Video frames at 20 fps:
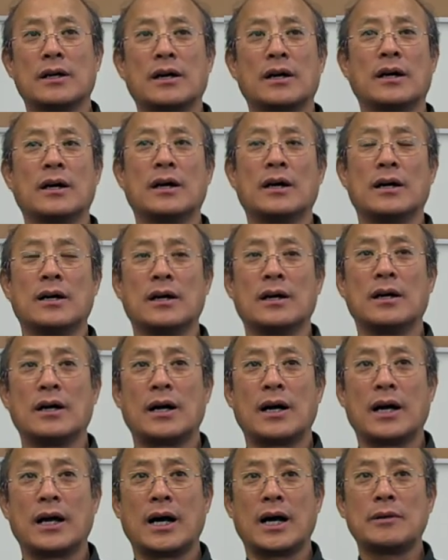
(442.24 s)
Uh,
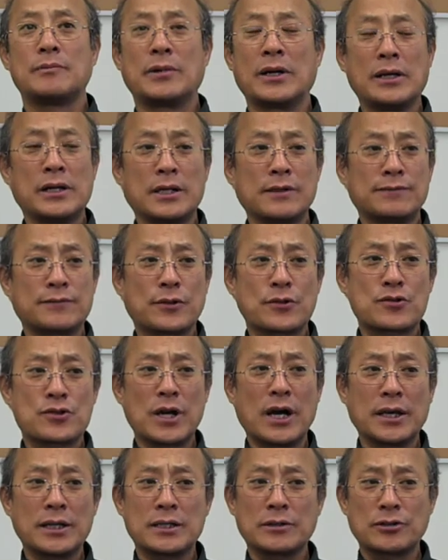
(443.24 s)
I, I, believe the
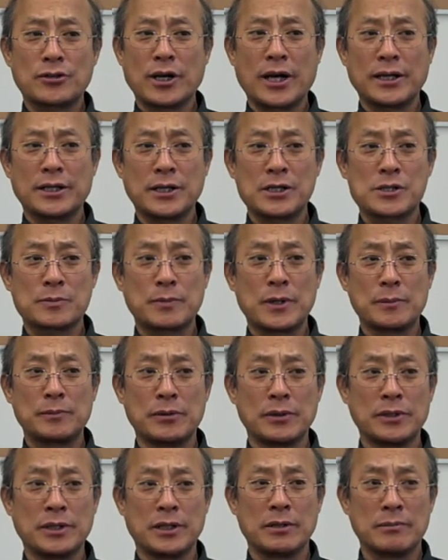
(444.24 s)
Chin Chinese
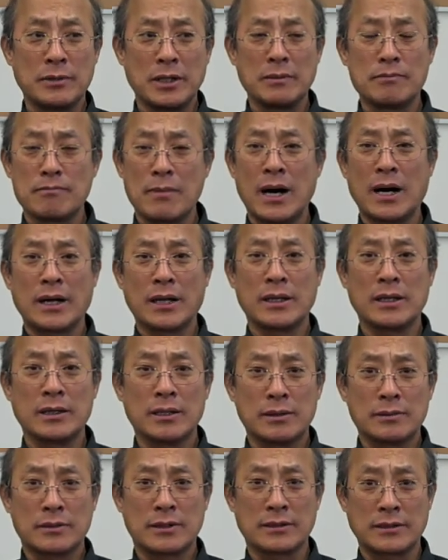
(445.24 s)
people in, in
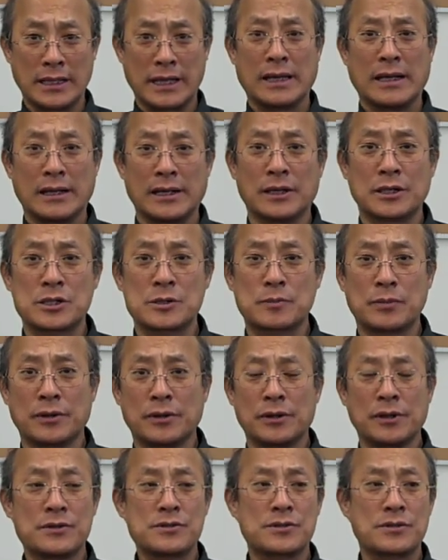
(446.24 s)
my the daily
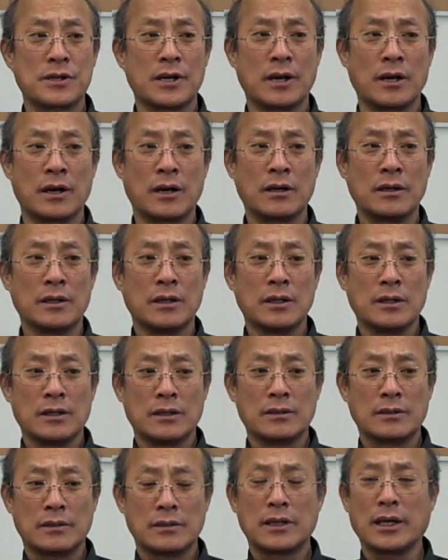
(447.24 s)
experience there,
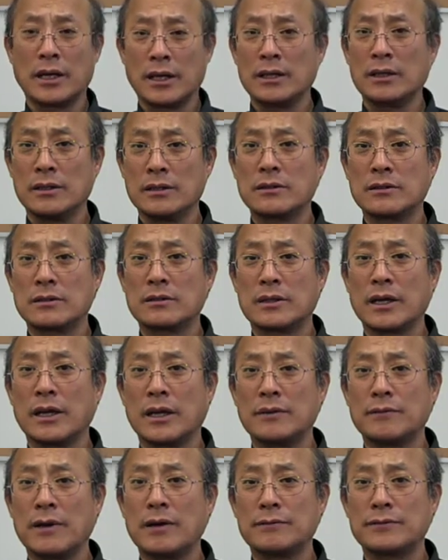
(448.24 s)
they
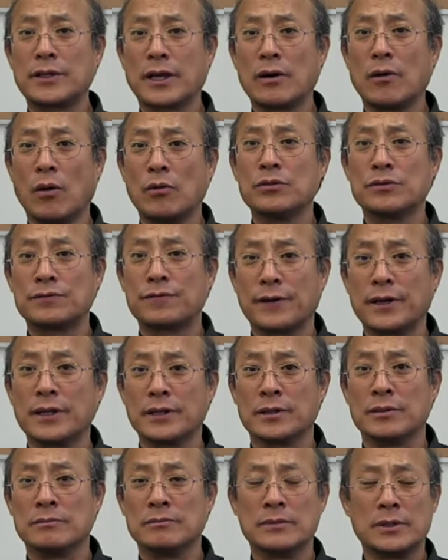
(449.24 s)
they have their own
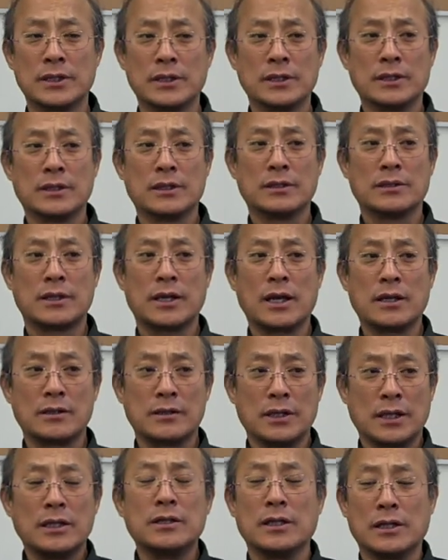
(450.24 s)
freedom. They
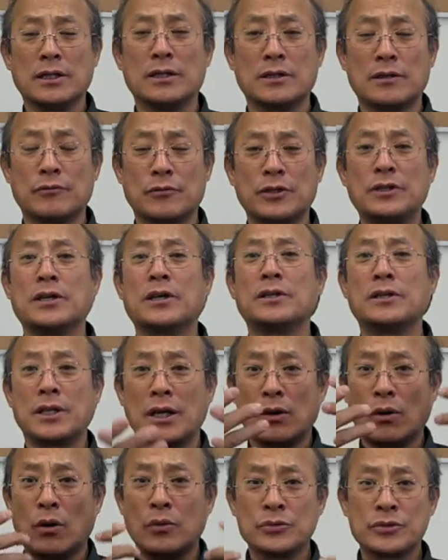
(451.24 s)
in, in within
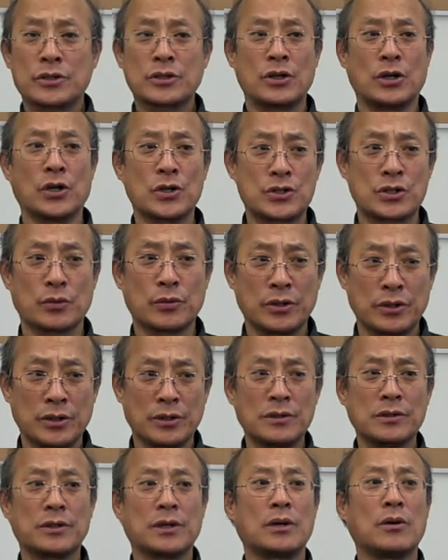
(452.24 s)
their own culture,
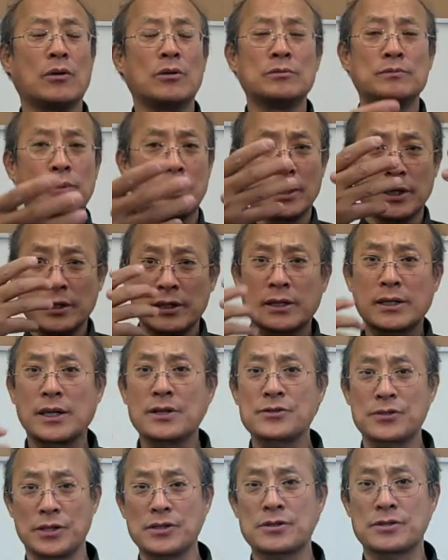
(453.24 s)
within their own
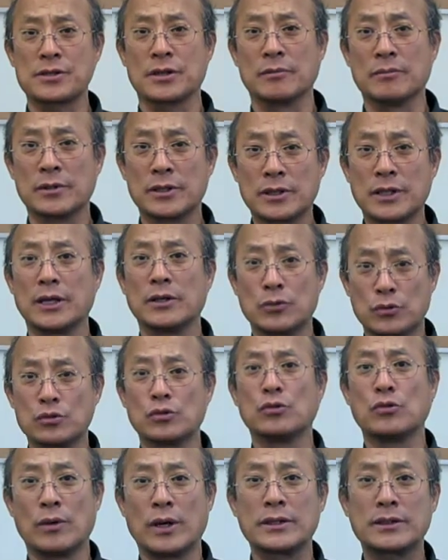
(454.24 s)
political system, they
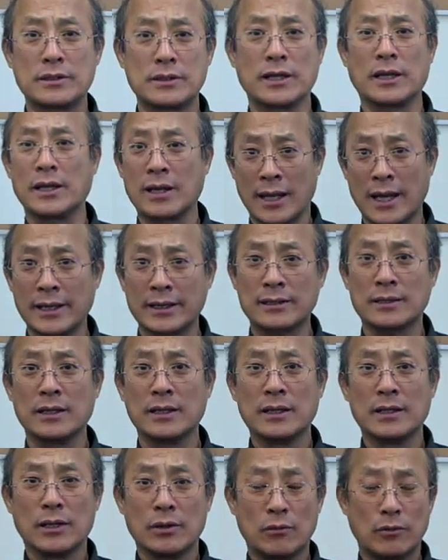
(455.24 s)
do what they like,
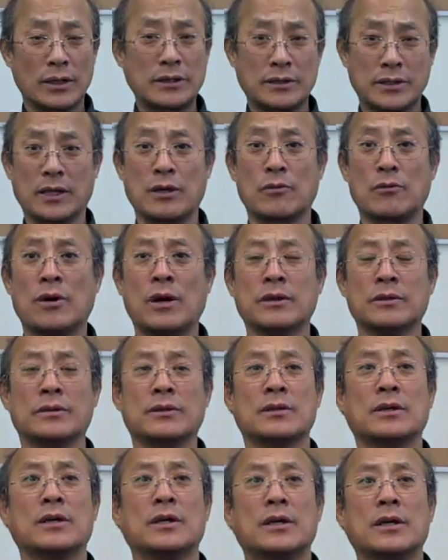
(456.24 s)
what they
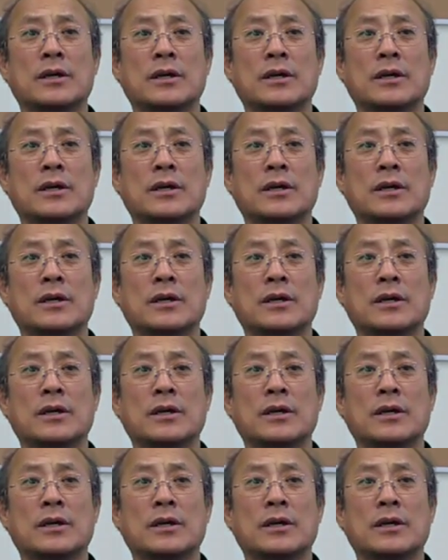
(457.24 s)
want.